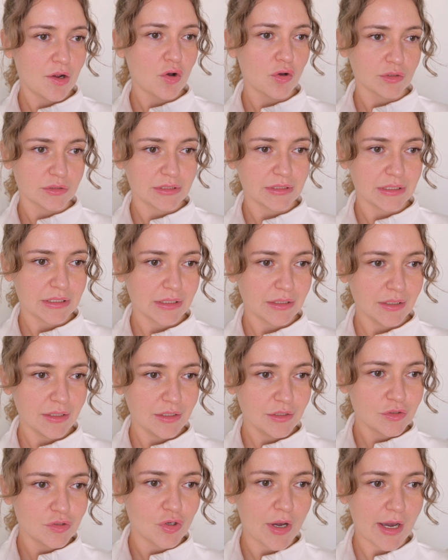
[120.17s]
constantly
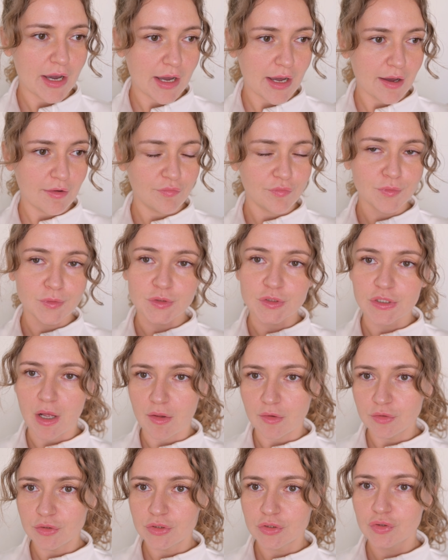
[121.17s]
to have
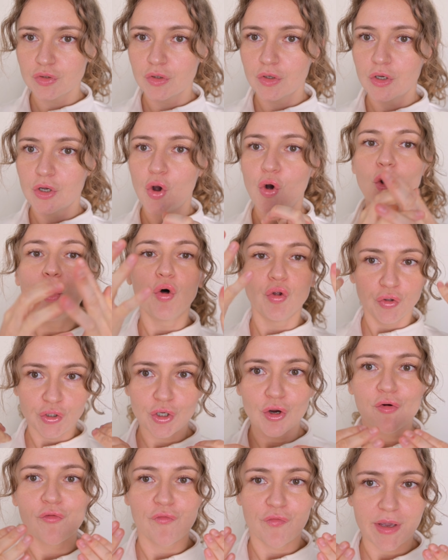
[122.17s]
results on
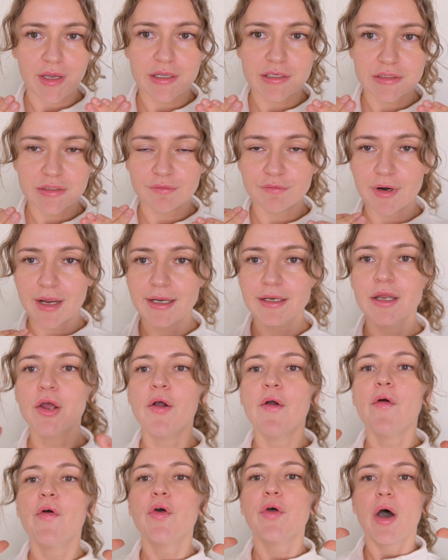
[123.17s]
your face, right?
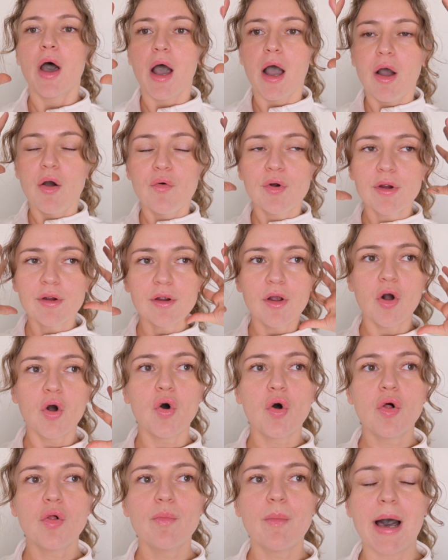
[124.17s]
Our
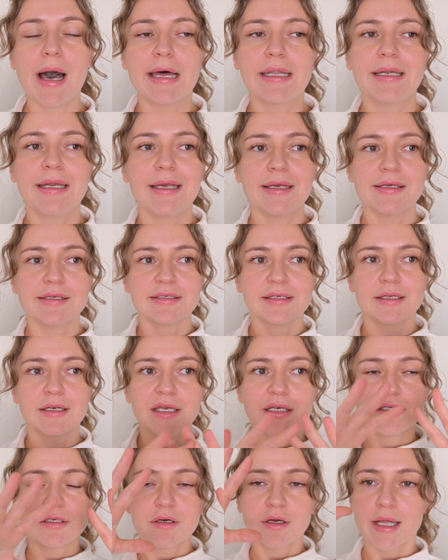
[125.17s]
whole body is an
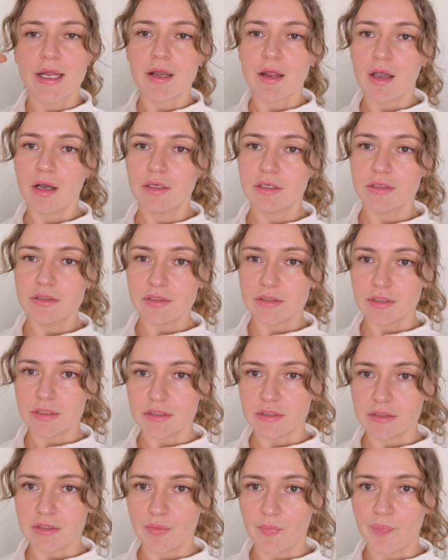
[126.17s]
interconnected
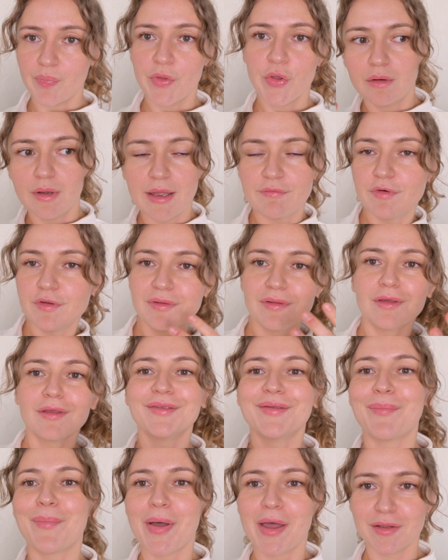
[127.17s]
system. Everything
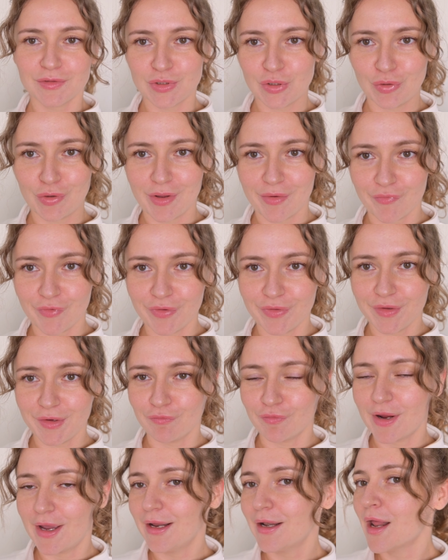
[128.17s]
depends on everything,
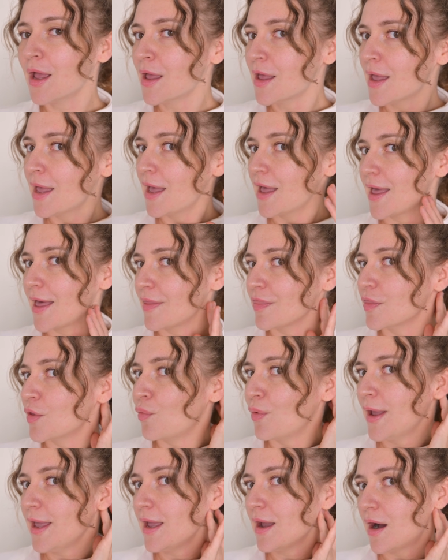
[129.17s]
right? And the
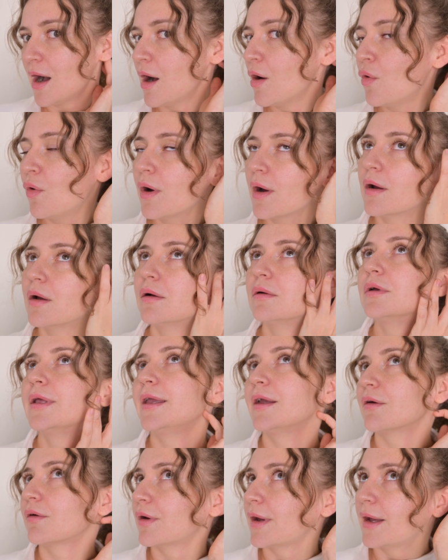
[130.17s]
way our
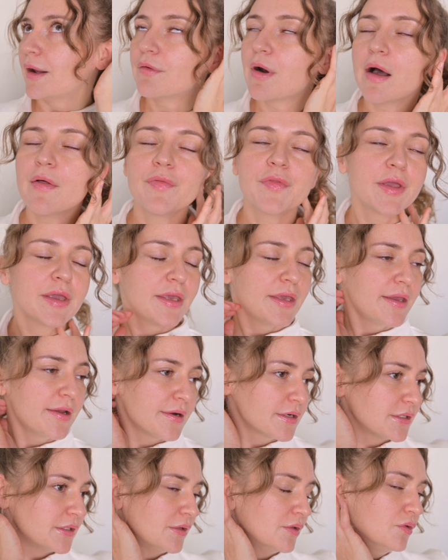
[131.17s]
area around the
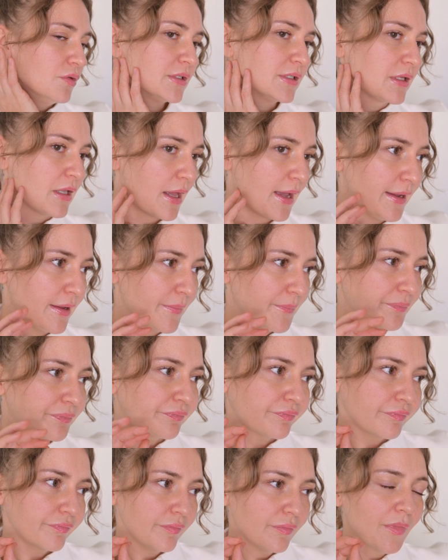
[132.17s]
ears looks like
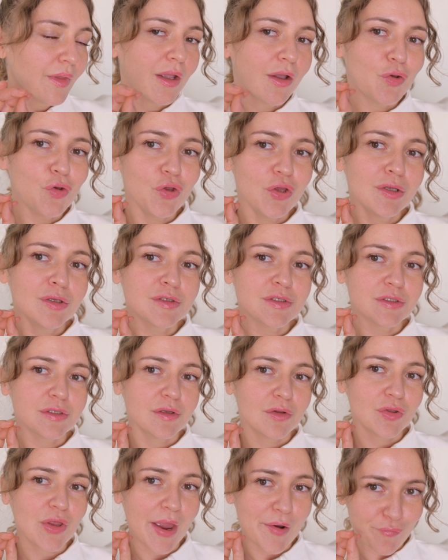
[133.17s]
is
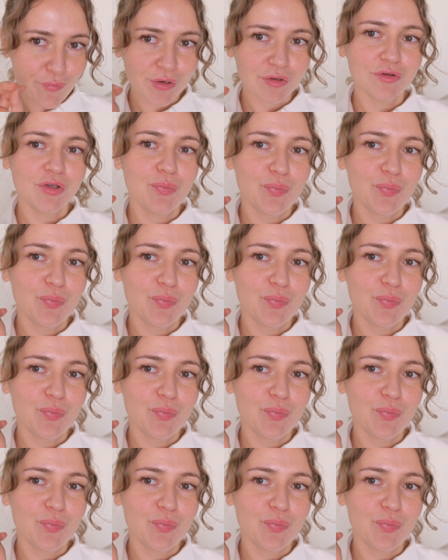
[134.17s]
directly